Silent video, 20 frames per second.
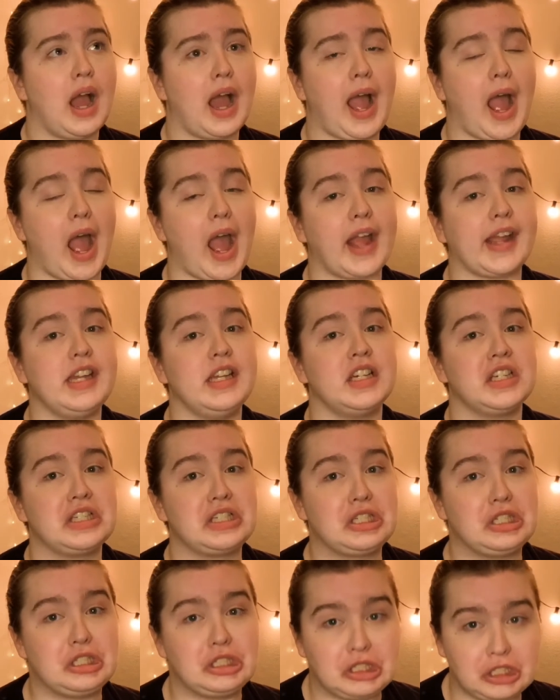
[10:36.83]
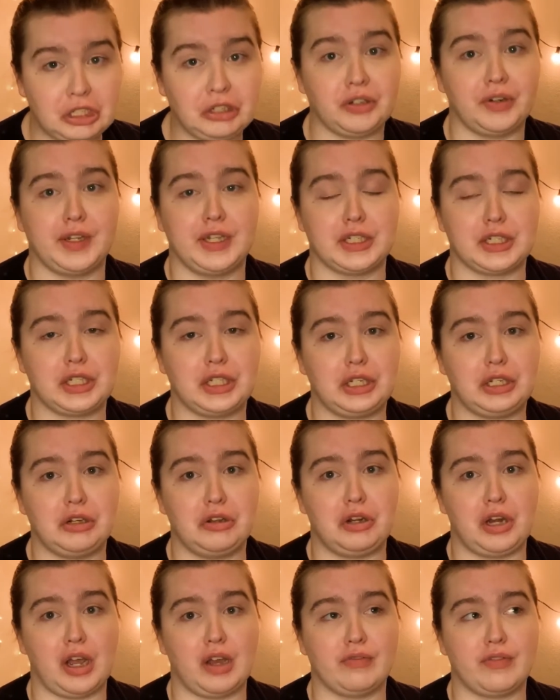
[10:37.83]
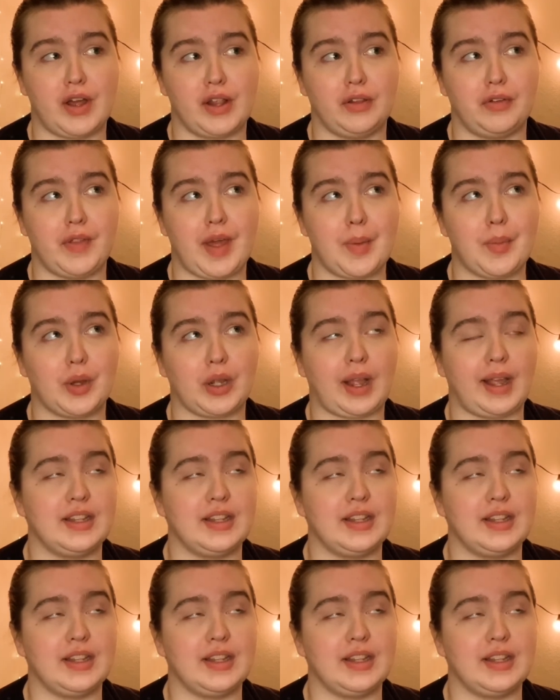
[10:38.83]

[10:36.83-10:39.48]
I seriously could not follow that book.